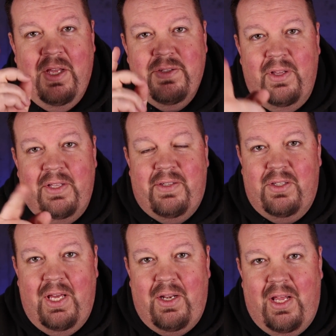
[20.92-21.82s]
So let's
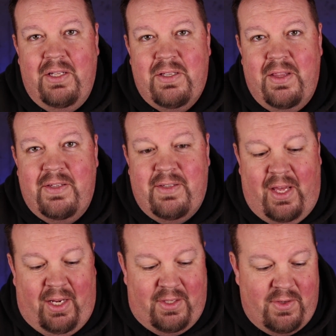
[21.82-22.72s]
get into the
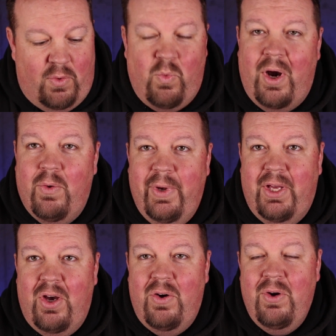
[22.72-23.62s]
settings. So where we
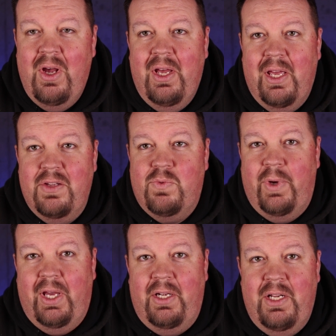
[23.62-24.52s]
go is
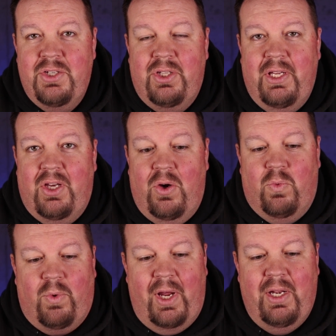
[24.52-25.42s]
we initially go
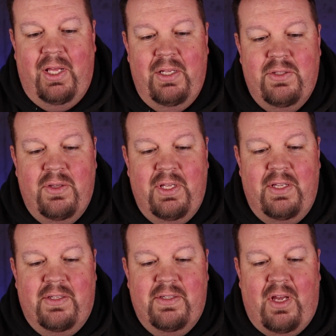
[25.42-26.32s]
right into these